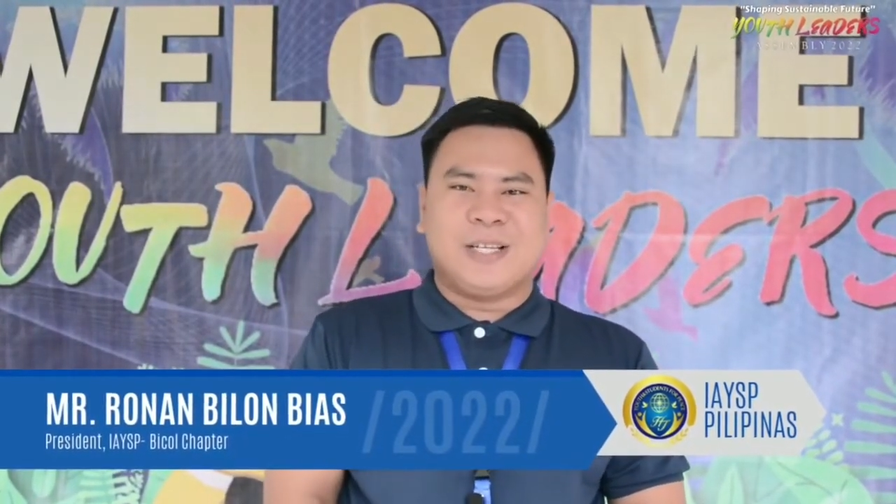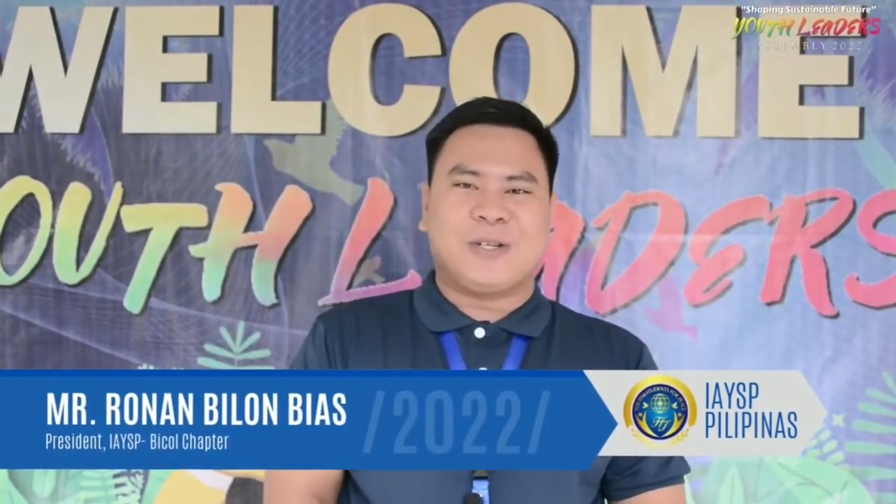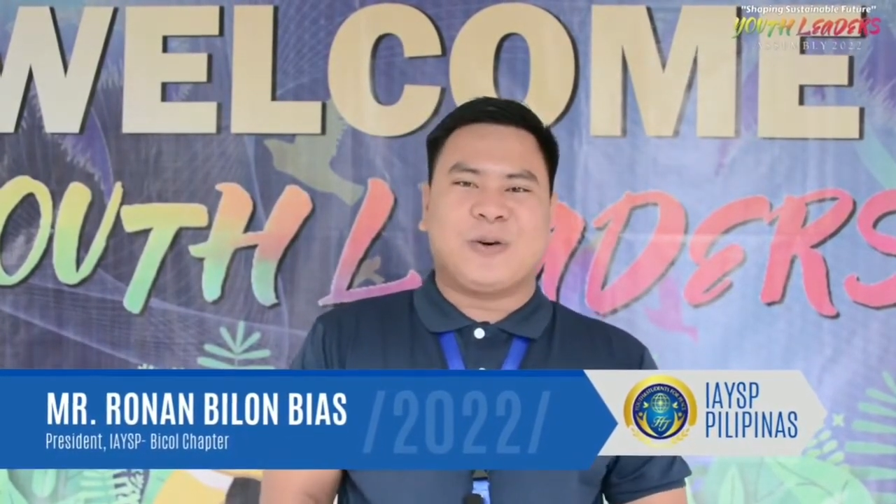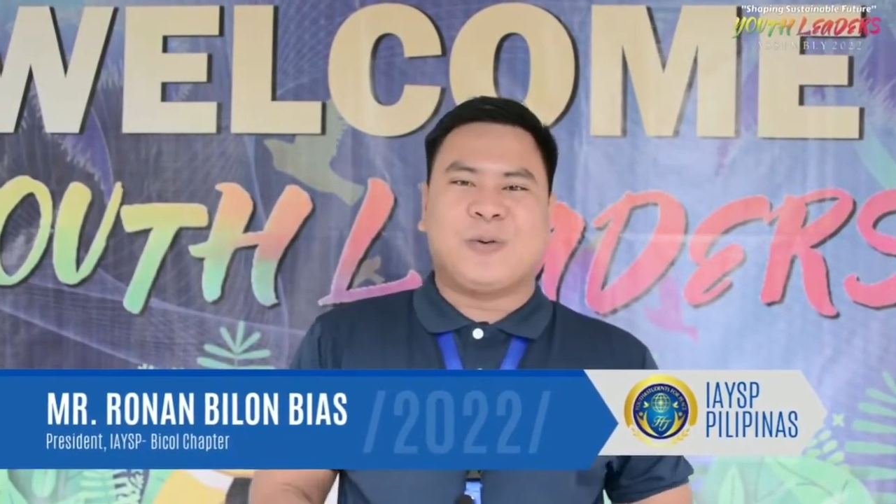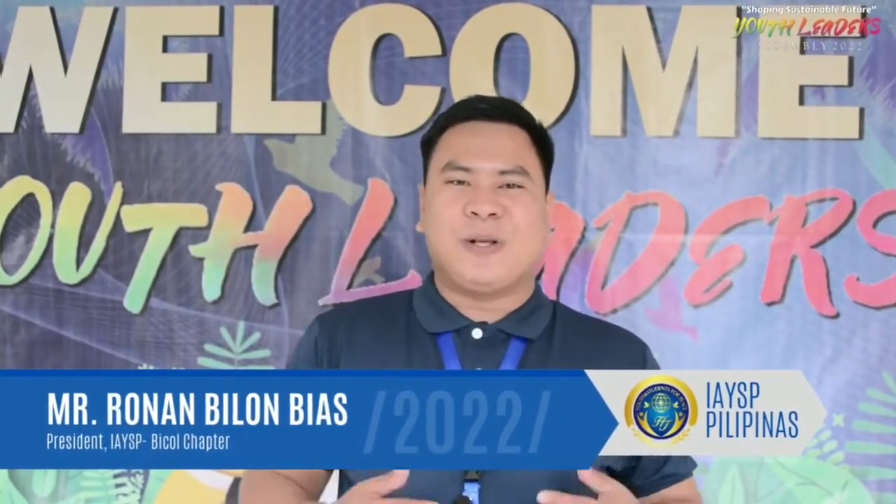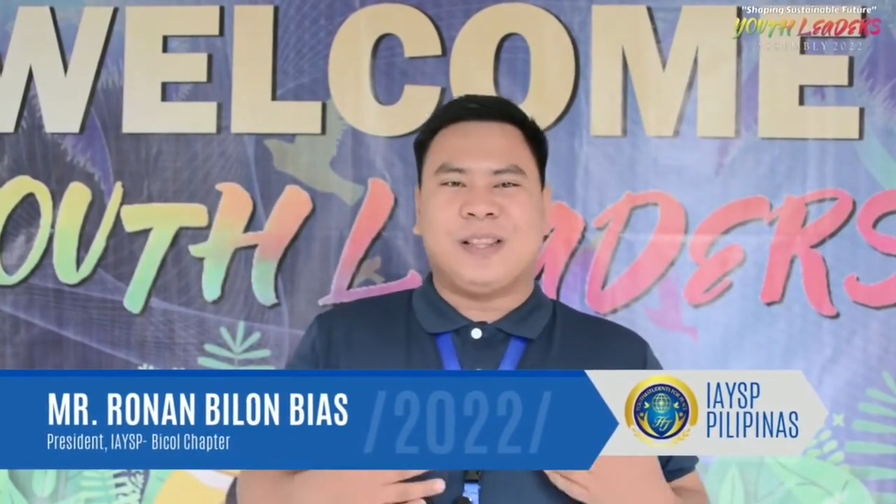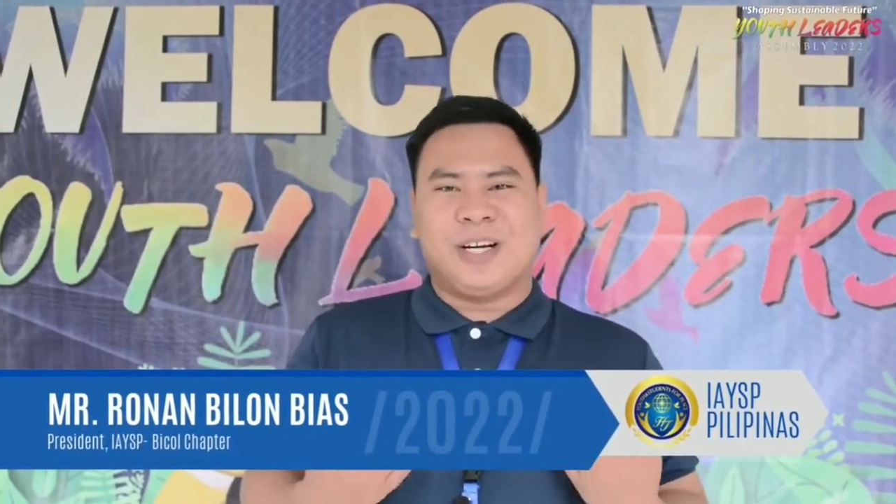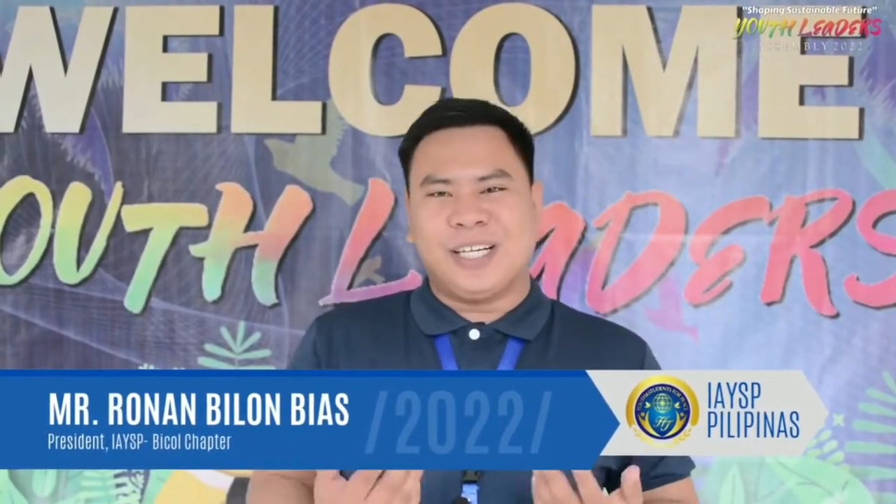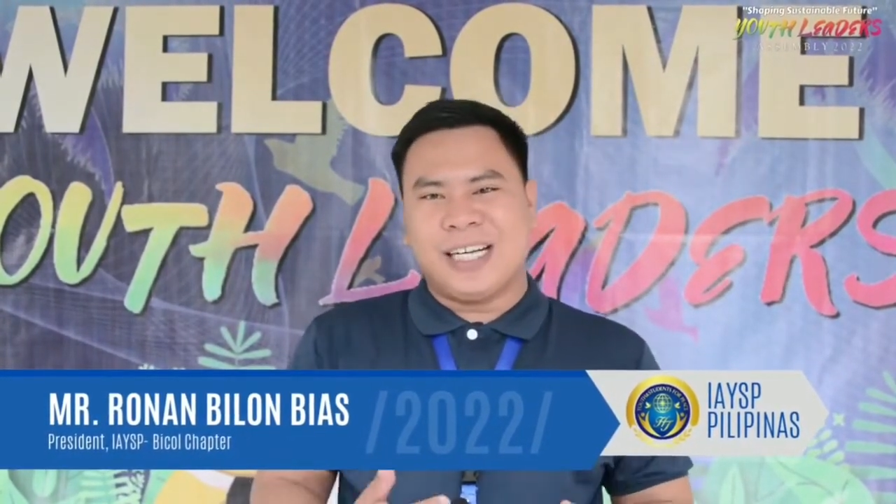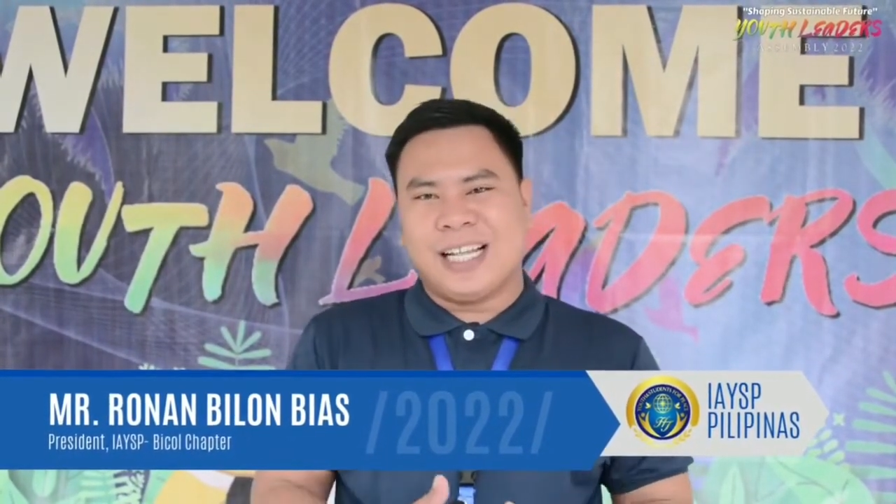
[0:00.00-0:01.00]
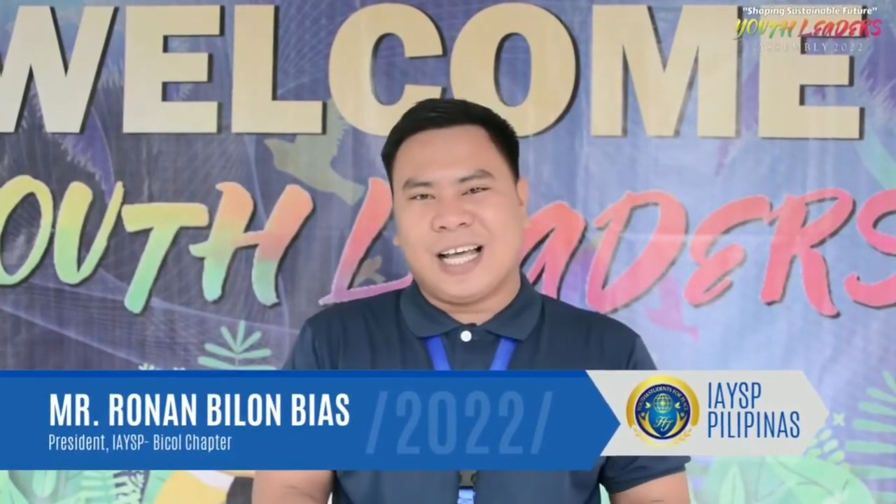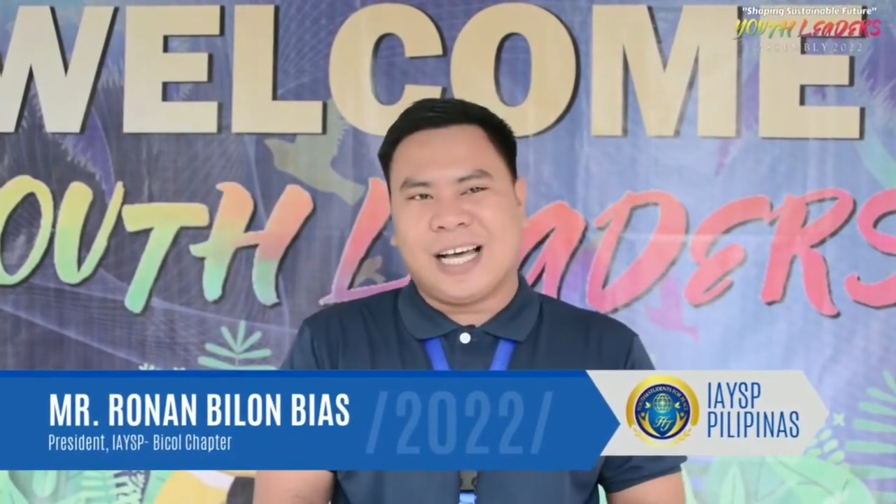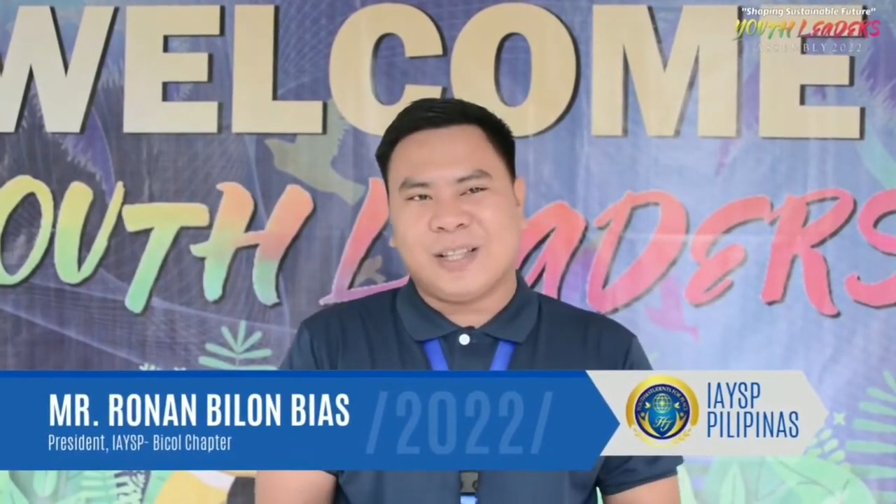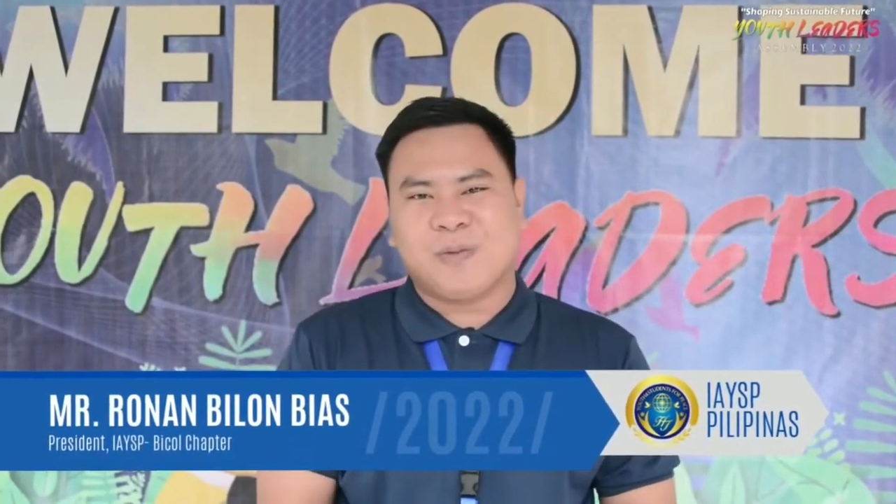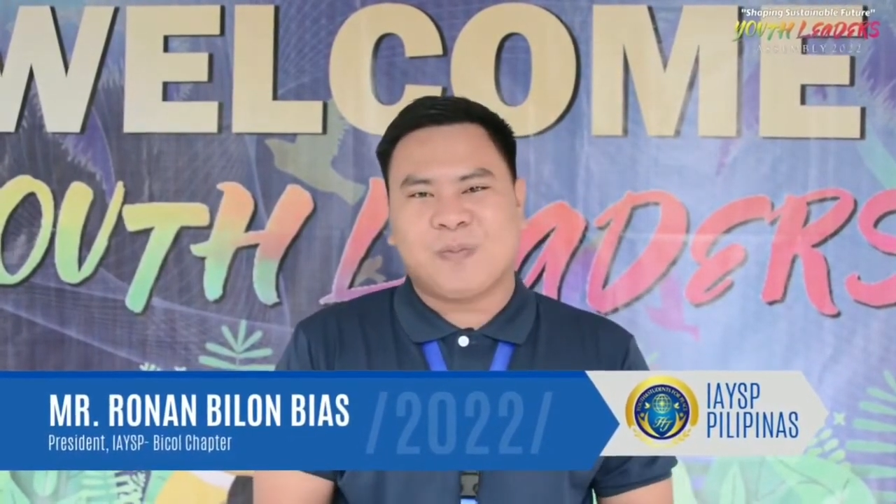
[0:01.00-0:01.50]
So we learned a
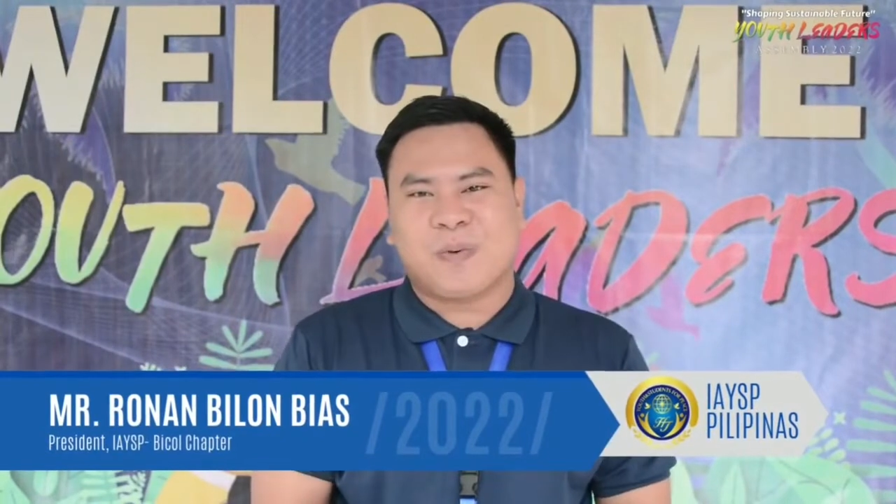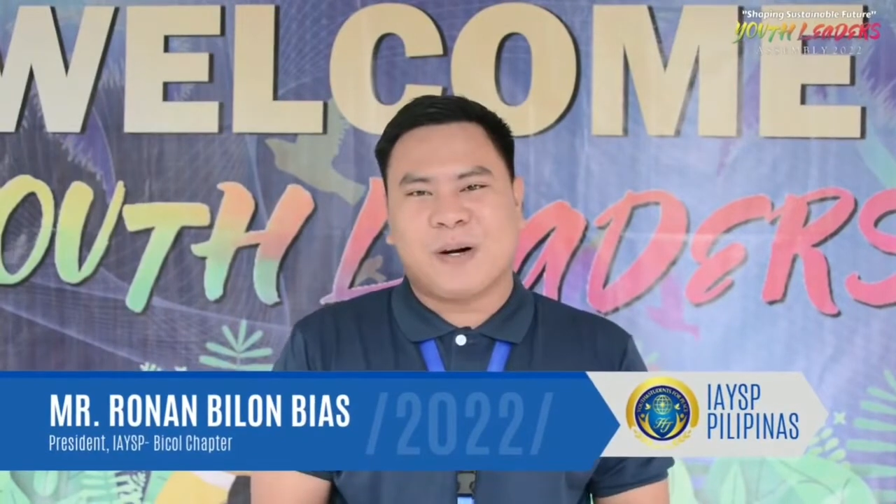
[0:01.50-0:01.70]
lot